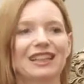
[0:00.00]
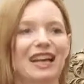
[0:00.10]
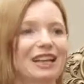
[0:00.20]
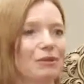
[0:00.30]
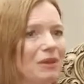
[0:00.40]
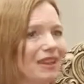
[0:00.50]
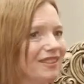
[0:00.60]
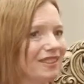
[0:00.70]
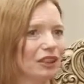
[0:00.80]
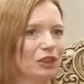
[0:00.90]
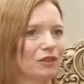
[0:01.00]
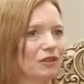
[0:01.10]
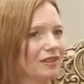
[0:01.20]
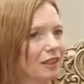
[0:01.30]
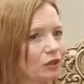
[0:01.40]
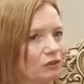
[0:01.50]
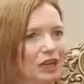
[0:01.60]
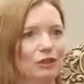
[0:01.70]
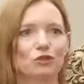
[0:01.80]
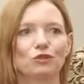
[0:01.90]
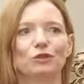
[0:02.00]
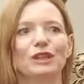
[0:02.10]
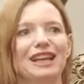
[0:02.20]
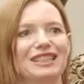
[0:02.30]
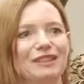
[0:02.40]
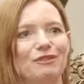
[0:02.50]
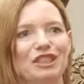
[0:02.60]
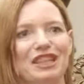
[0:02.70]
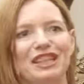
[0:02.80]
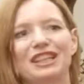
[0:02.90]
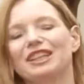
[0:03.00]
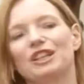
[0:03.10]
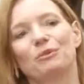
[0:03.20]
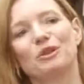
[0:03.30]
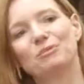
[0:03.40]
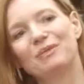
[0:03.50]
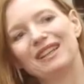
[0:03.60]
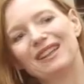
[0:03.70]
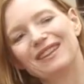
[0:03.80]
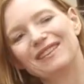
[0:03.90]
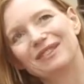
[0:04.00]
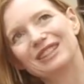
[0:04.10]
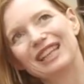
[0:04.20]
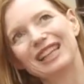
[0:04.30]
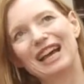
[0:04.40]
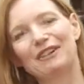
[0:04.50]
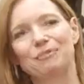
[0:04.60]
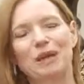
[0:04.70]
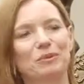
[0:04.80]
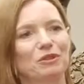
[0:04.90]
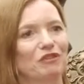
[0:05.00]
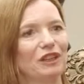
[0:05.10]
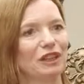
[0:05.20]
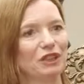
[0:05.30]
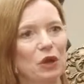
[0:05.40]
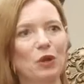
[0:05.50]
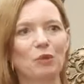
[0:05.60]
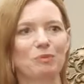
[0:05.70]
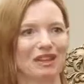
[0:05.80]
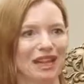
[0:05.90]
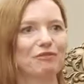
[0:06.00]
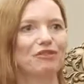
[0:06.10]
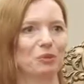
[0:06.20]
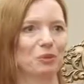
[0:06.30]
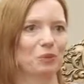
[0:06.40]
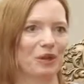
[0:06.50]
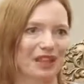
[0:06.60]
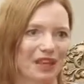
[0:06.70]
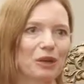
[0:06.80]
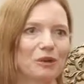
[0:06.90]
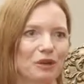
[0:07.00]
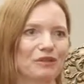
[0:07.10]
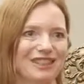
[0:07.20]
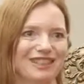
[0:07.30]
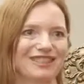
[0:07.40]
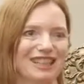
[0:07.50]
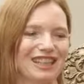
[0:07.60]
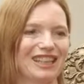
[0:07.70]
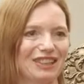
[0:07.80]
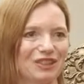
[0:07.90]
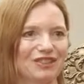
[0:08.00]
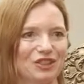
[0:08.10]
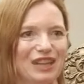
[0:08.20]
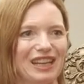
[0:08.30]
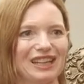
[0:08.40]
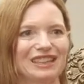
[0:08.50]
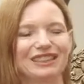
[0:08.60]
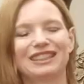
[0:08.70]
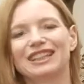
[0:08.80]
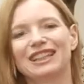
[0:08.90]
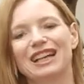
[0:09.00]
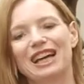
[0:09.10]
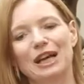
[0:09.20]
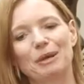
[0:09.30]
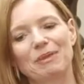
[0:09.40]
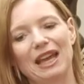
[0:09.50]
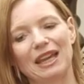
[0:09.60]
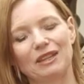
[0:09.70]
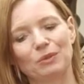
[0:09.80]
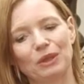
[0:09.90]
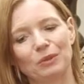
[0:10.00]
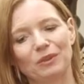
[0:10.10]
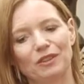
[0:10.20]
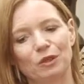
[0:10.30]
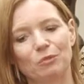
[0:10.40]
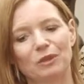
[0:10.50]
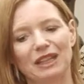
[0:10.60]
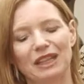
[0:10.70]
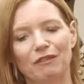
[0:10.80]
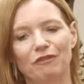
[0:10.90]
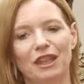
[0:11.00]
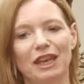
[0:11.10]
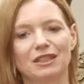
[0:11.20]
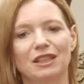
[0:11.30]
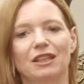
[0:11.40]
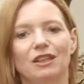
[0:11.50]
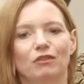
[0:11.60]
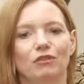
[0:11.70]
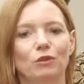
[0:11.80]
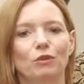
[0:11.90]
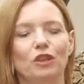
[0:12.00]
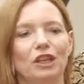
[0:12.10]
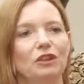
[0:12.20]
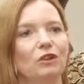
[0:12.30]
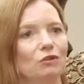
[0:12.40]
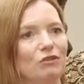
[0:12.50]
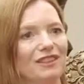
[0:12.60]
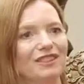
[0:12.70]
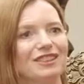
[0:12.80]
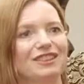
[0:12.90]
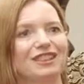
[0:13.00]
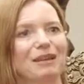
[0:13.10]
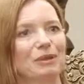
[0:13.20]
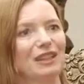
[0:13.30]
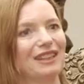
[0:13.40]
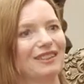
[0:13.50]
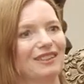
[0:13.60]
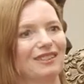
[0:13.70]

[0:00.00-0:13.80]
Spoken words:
And it means that a lot, there's a lot of cultural activity which allows people to feel at home and comfortable when they go over to study in Australia. And we also believe that through the non-resident Nepalese